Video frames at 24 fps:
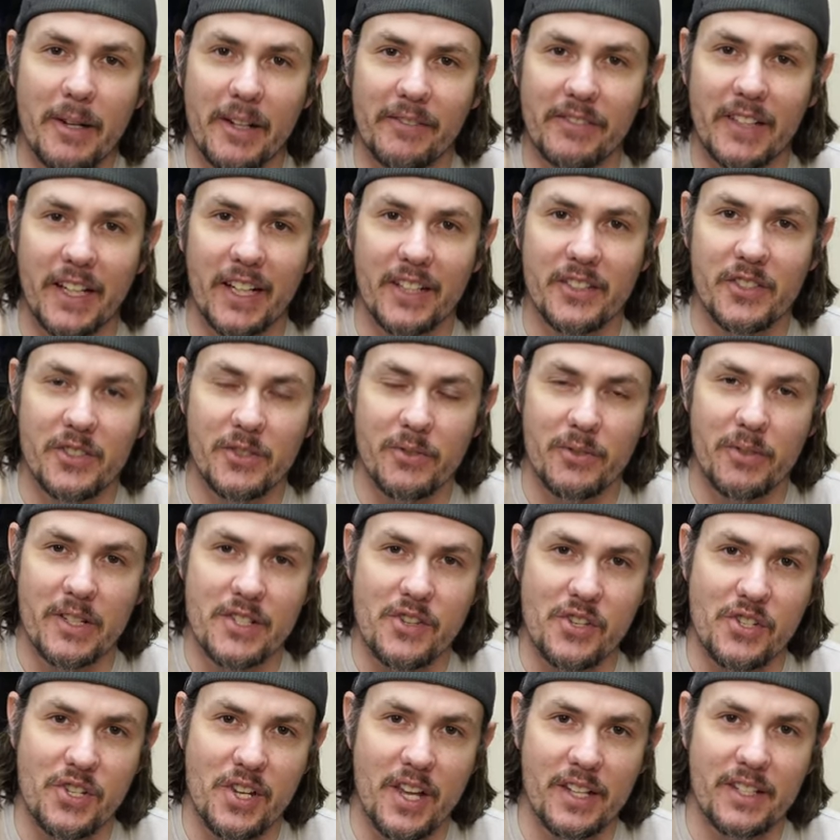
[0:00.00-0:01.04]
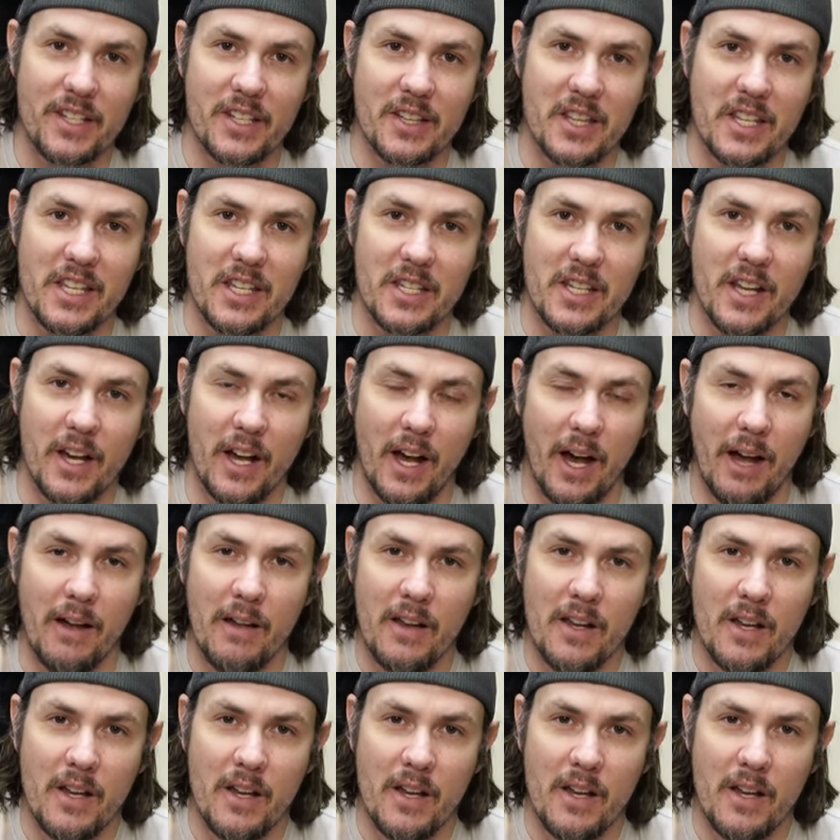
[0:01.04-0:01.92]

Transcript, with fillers: I've got to, as I said, get the uh,